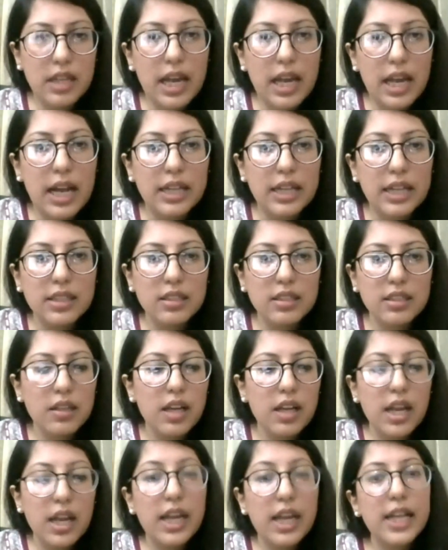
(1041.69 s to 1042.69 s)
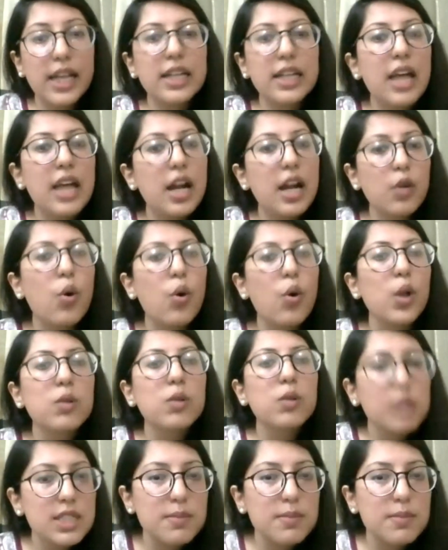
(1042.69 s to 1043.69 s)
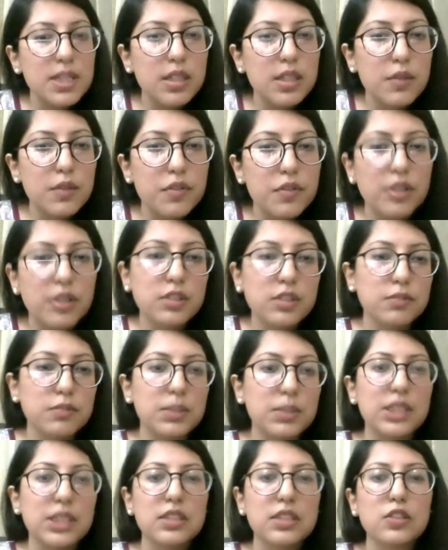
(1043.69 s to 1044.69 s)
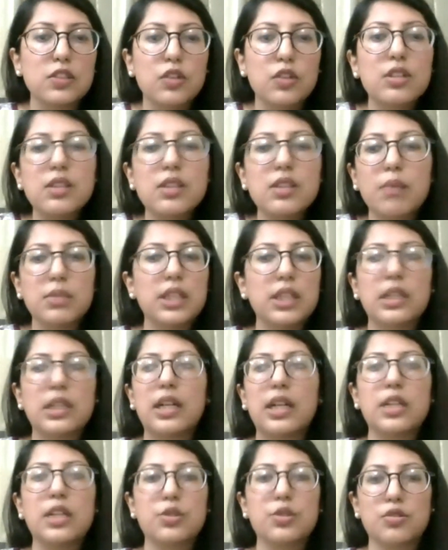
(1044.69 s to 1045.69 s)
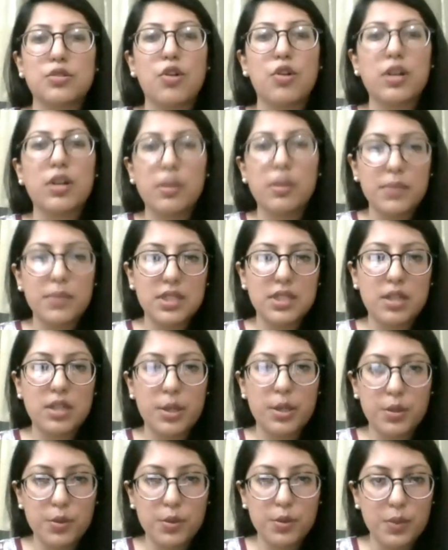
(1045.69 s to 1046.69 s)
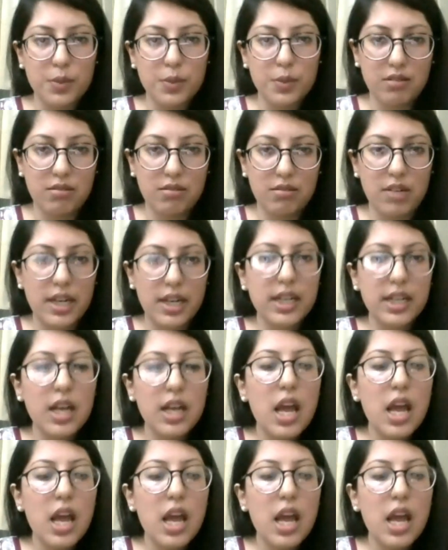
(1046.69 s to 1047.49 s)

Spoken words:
And it had always been in front of me. This is not something that I just got up and started doing, right?